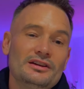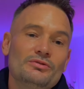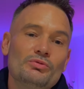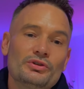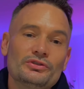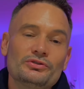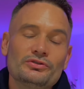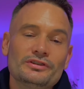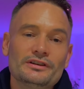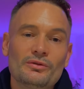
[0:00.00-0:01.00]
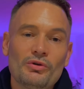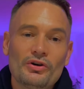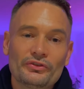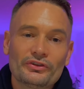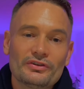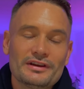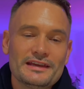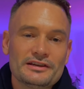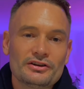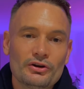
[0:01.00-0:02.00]
We're going to do the
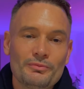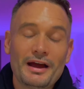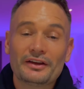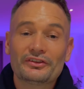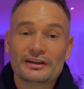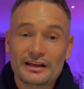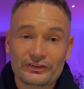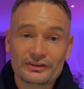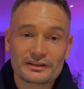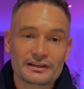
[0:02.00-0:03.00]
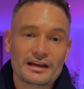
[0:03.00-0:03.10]
Aquamax Classic